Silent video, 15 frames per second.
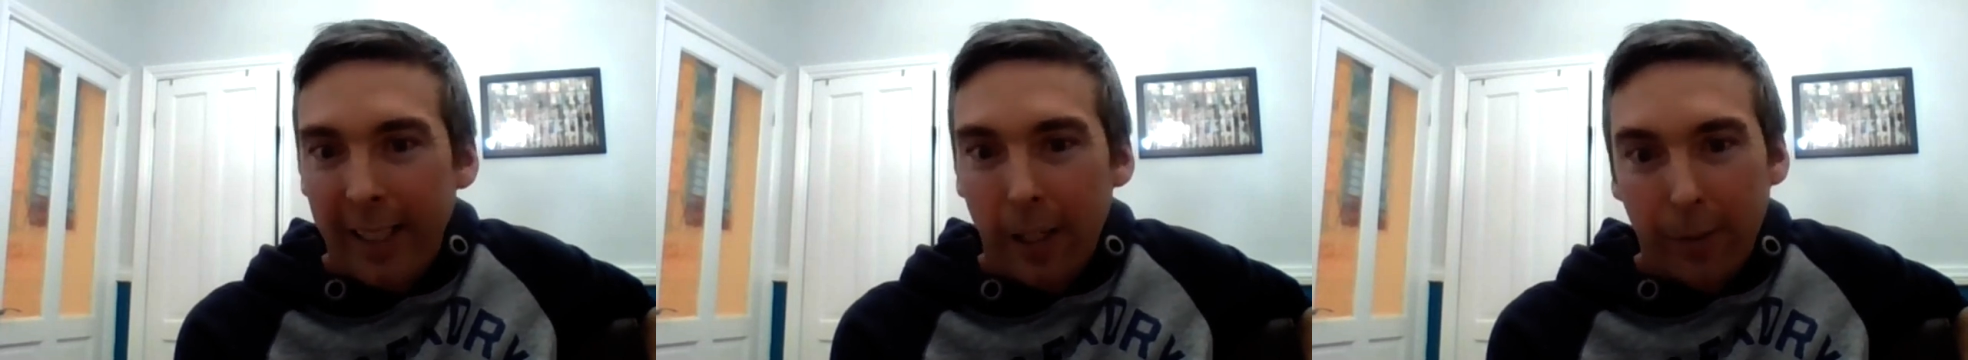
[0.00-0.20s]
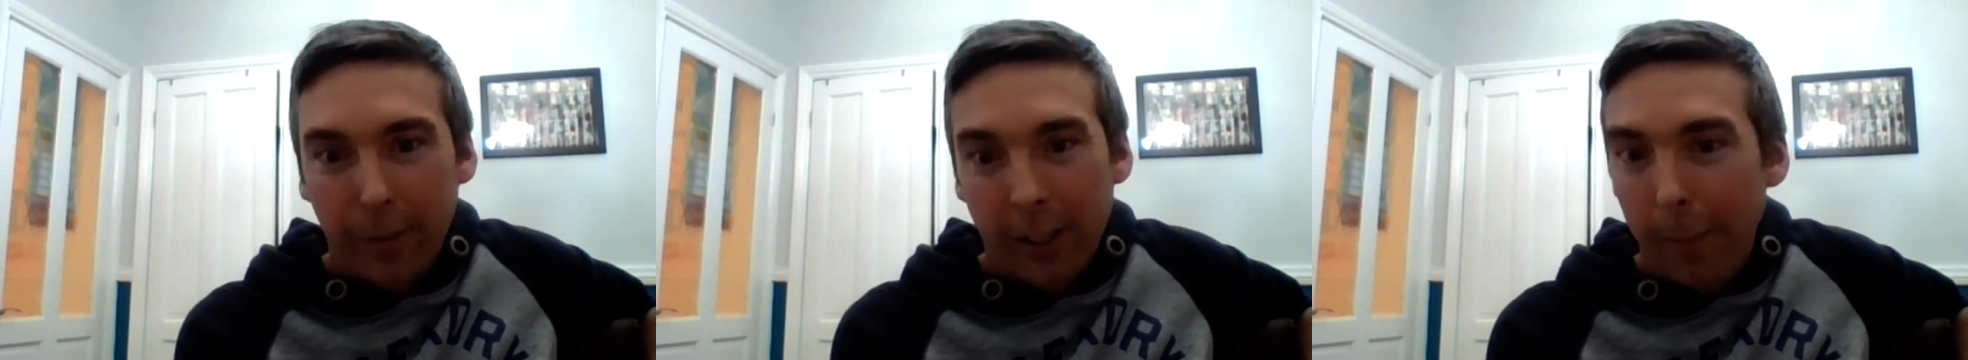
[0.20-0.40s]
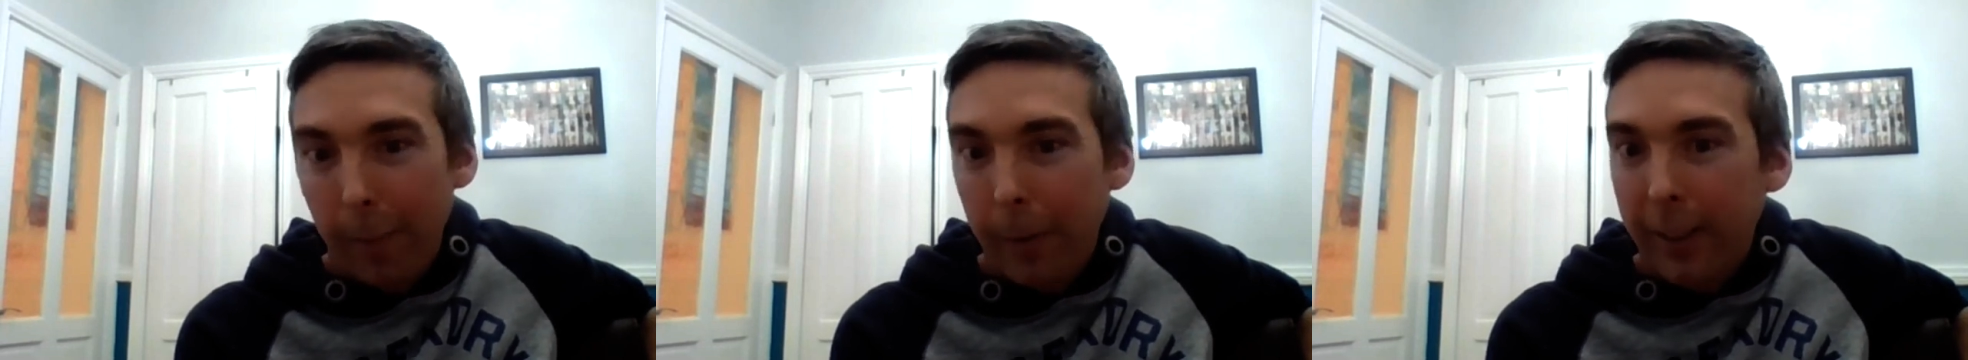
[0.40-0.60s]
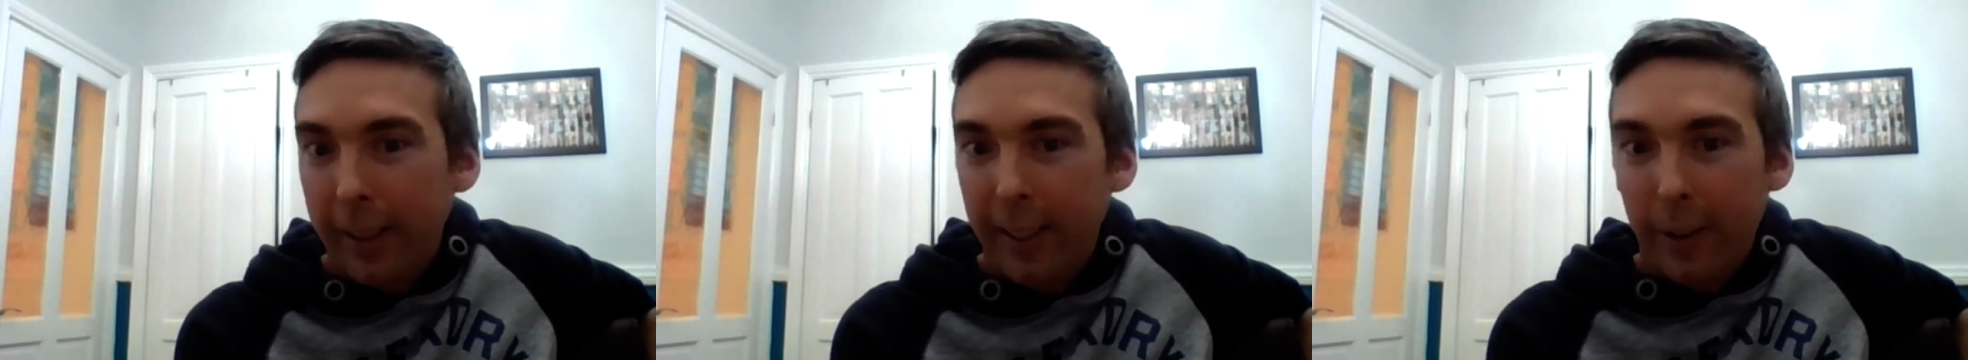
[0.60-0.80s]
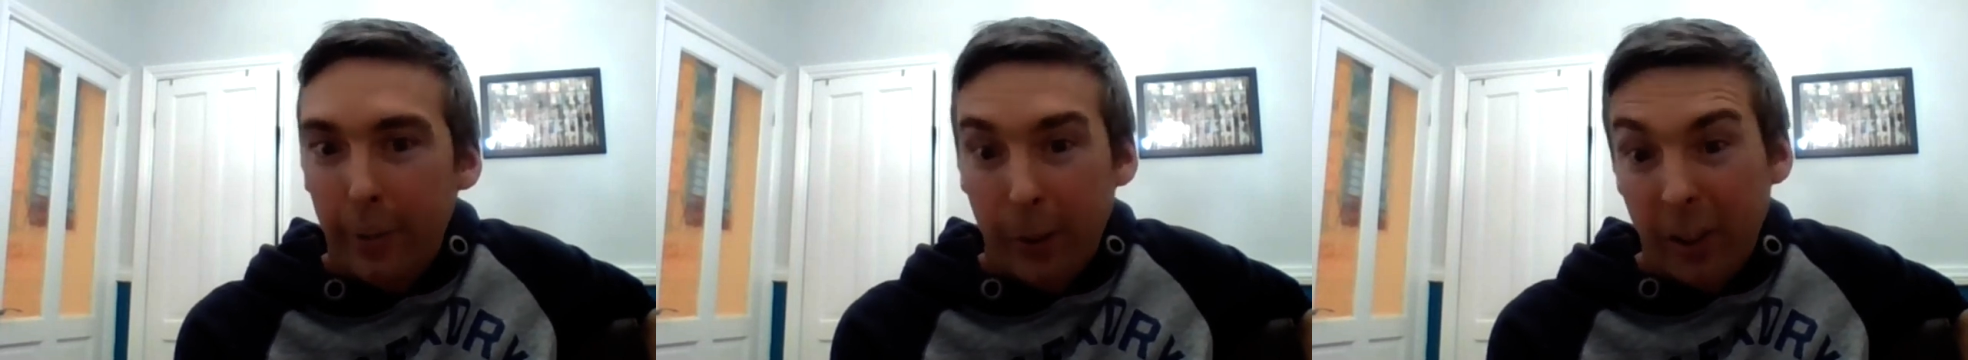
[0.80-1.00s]
other
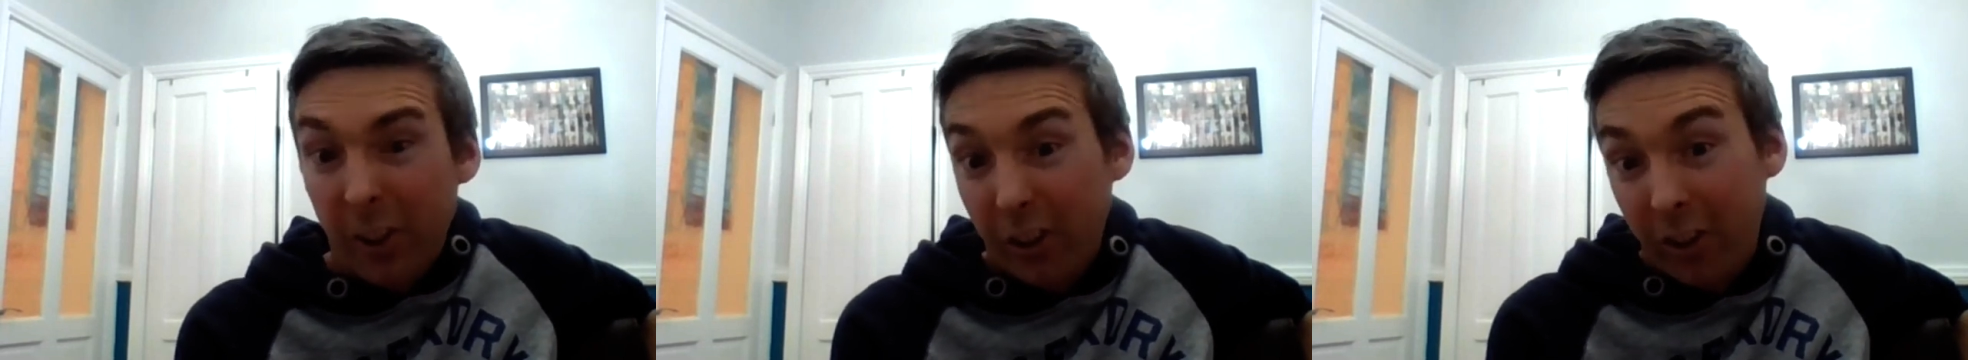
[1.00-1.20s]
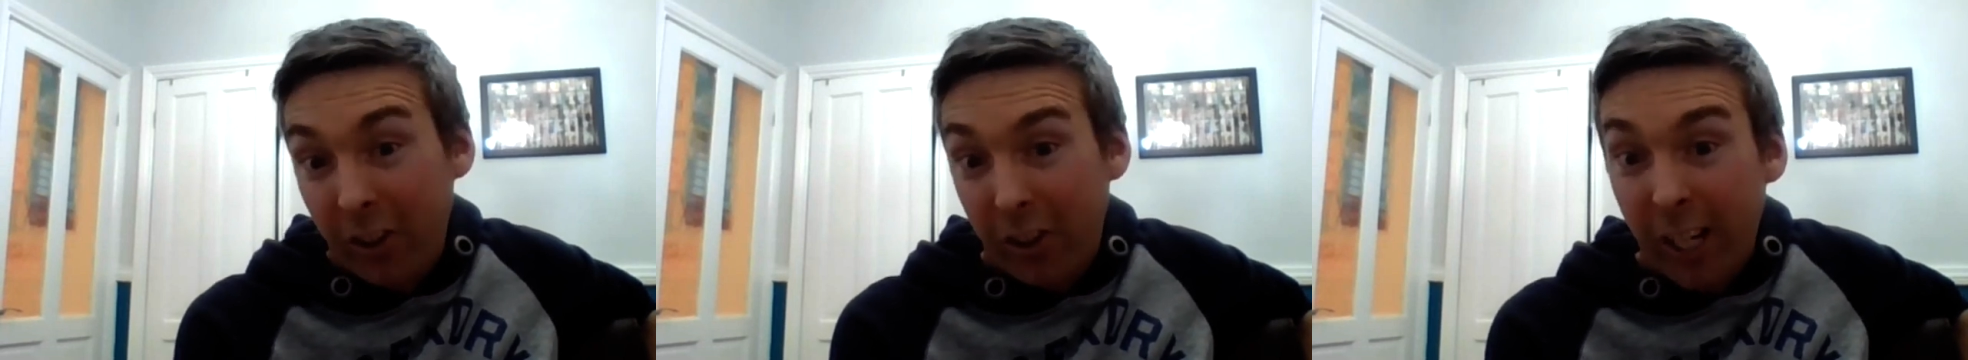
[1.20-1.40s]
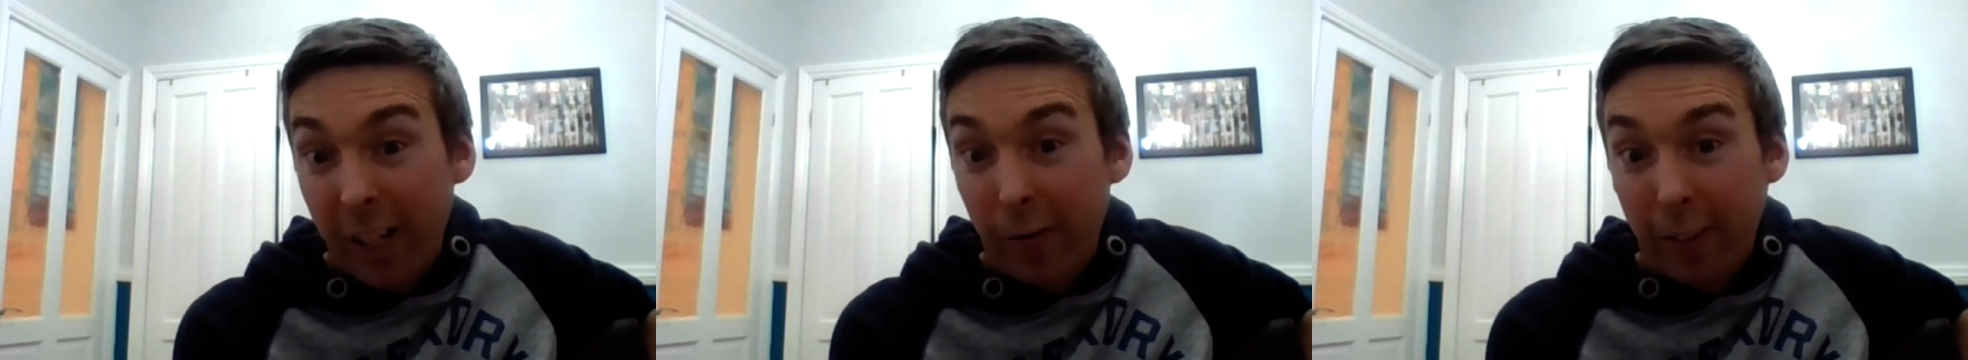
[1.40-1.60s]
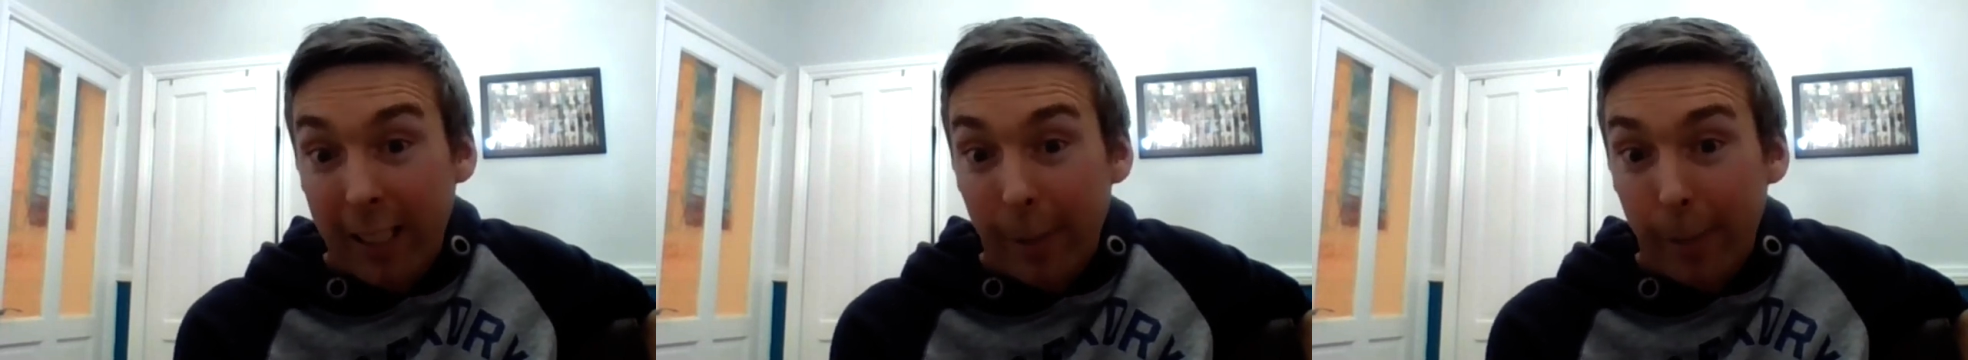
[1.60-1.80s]
companies, which generally